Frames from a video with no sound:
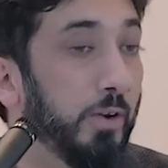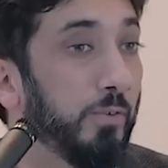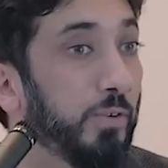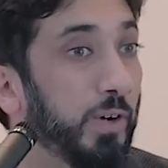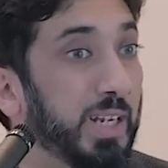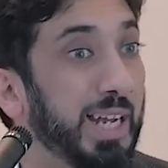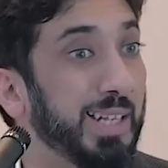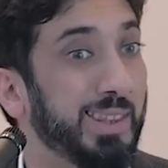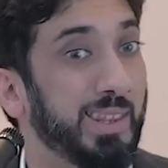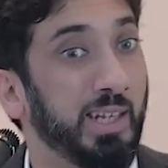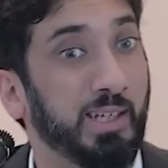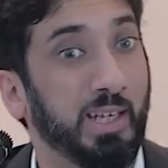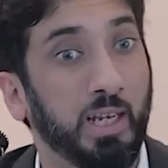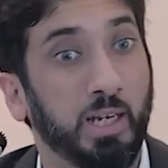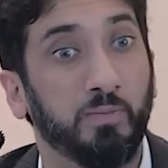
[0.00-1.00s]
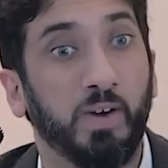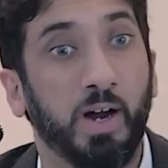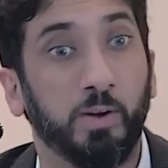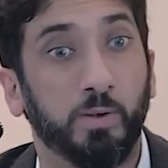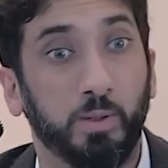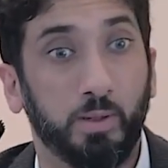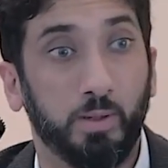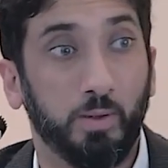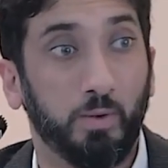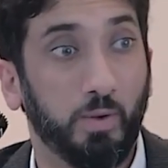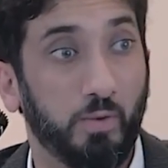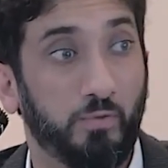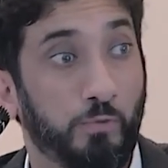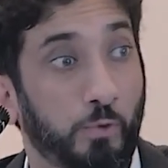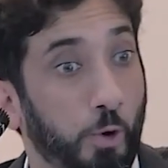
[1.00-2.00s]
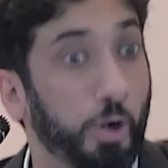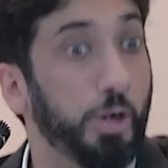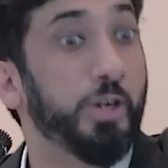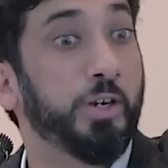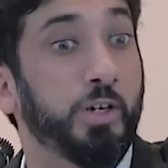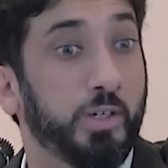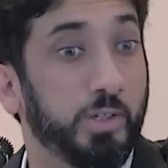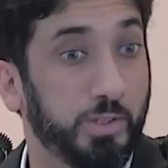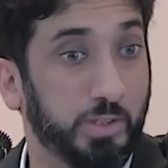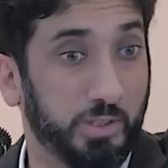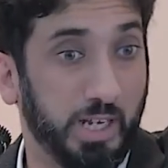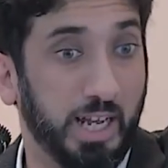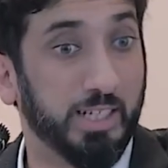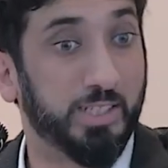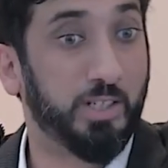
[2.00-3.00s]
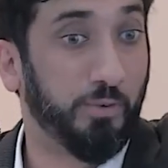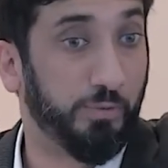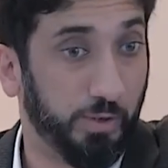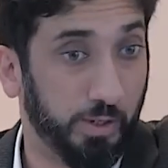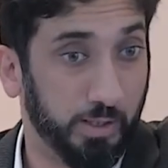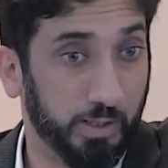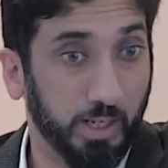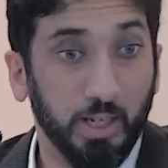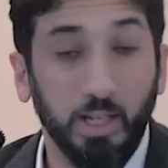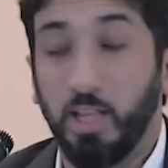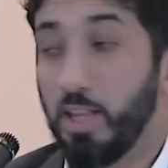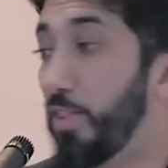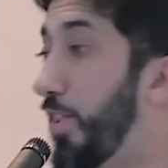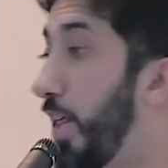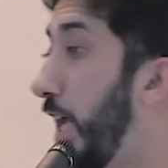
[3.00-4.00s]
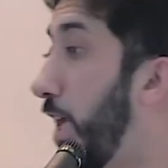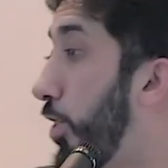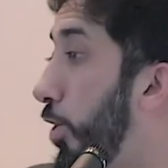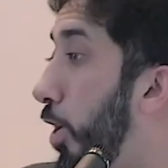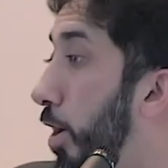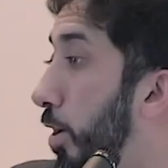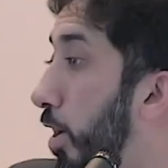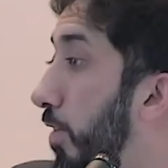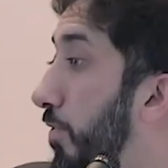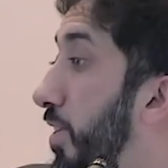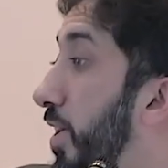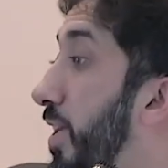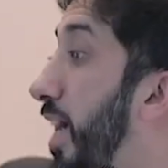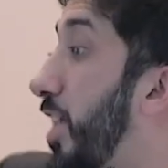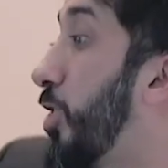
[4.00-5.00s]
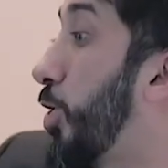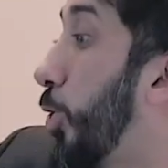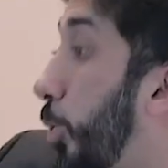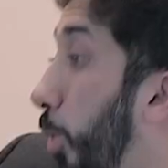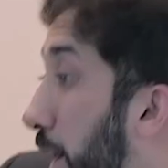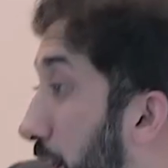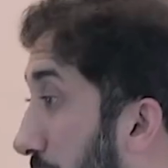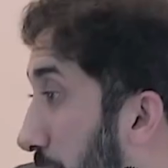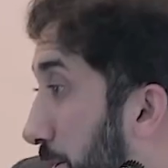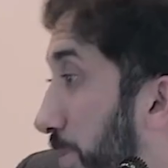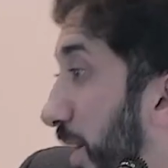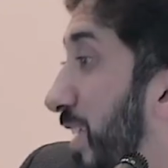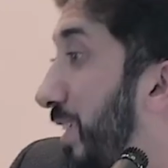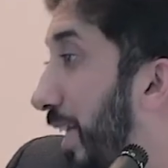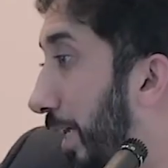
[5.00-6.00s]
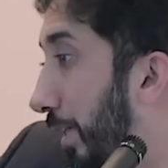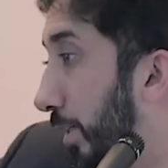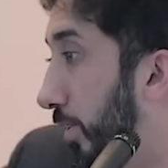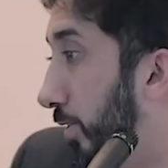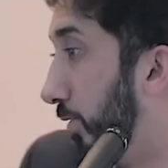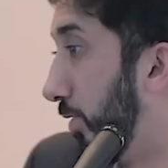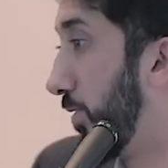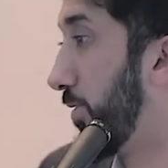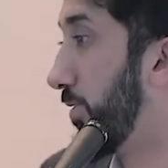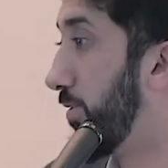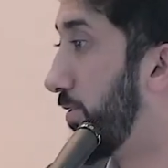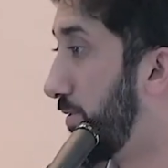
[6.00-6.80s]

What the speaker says: Forget thinking about foreigners as different. They thought of the next tribe as aliens.